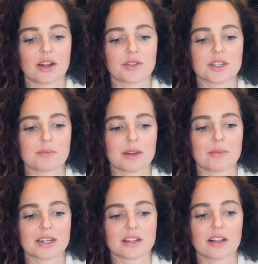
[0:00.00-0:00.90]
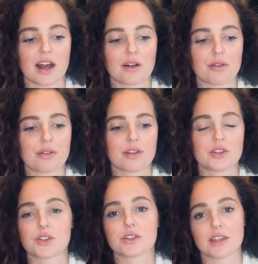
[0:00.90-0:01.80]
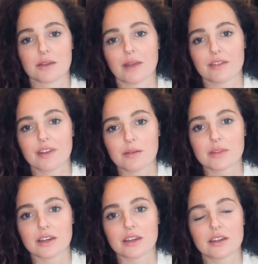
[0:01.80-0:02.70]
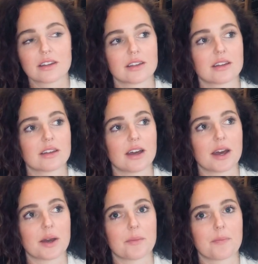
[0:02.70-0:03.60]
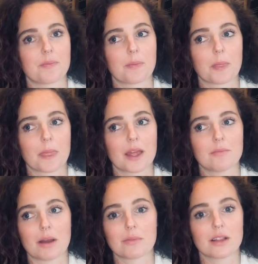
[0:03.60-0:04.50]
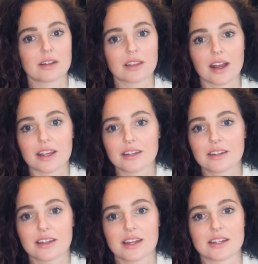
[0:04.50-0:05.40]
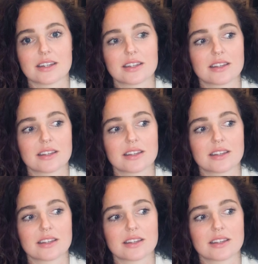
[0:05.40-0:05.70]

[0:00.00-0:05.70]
there's been mental health issues in my family, in my bloodline, and